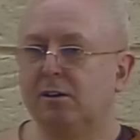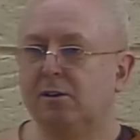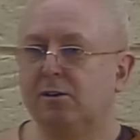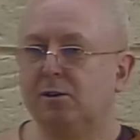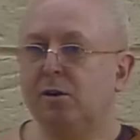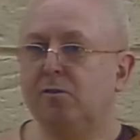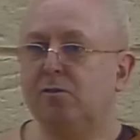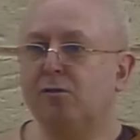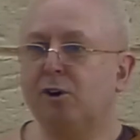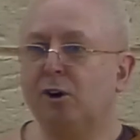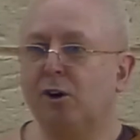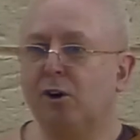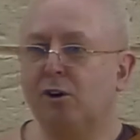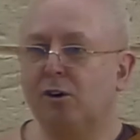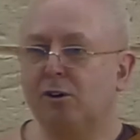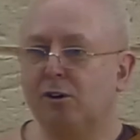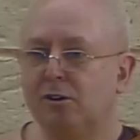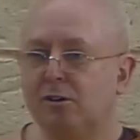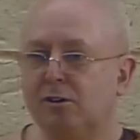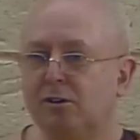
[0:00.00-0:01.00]
You've
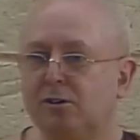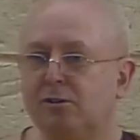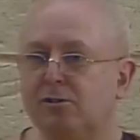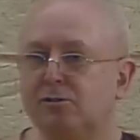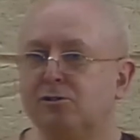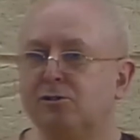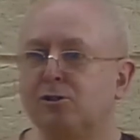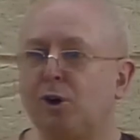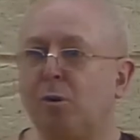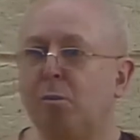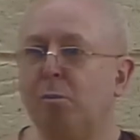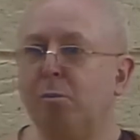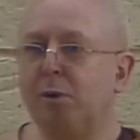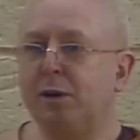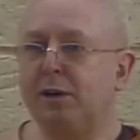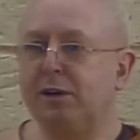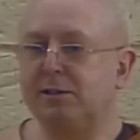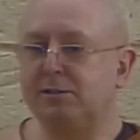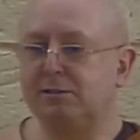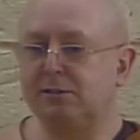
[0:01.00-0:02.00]
got
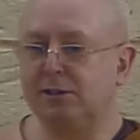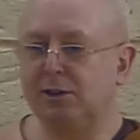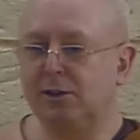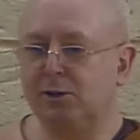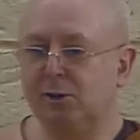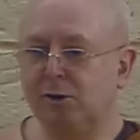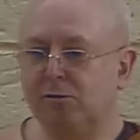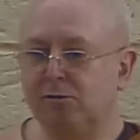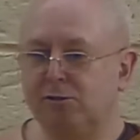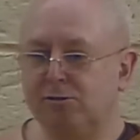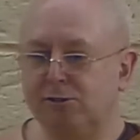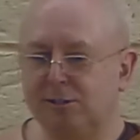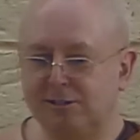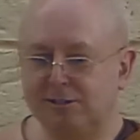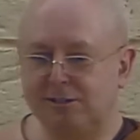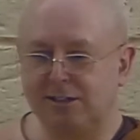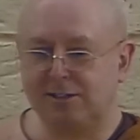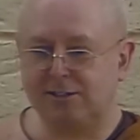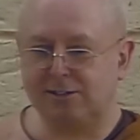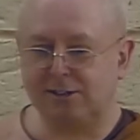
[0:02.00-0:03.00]
zombies in your retreat
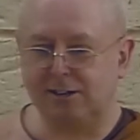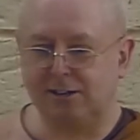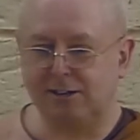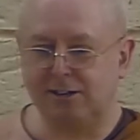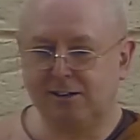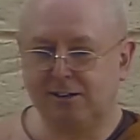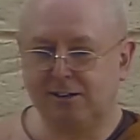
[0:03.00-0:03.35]
centre.